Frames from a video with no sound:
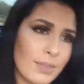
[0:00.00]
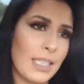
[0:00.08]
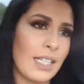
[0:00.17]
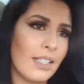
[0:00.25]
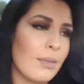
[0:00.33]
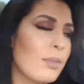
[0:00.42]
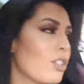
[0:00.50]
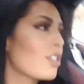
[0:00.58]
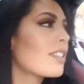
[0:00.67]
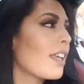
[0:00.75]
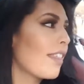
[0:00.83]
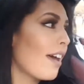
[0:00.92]
Okay, let me
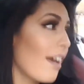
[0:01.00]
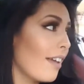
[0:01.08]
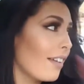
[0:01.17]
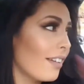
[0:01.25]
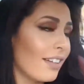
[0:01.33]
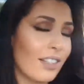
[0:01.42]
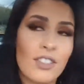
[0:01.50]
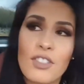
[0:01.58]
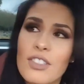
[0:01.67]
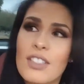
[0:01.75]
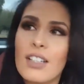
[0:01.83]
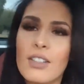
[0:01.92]
just say that. I can
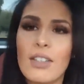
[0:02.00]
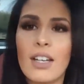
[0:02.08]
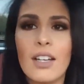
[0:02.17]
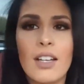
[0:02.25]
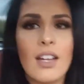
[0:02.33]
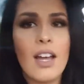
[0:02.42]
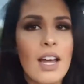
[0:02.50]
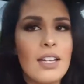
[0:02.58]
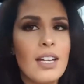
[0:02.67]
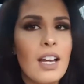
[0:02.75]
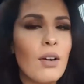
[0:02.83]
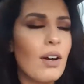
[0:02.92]
just tell you that.
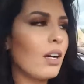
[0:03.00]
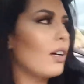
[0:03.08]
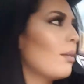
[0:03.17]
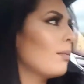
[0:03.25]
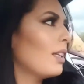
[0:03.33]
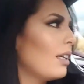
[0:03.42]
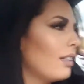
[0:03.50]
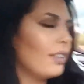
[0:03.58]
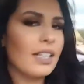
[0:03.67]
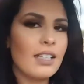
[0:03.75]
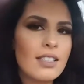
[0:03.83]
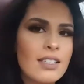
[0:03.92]
Now,
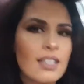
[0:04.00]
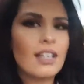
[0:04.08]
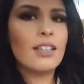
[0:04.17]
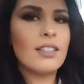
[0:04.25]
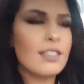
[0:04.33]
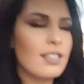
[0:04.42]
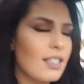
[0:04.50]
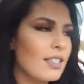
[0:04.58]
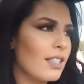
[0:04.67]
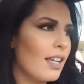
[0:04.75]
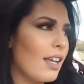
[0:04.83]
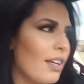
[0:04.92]
like I said, this
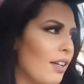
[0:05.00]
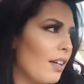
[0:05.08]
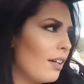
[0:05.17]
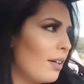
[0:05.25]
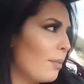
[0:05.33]
is a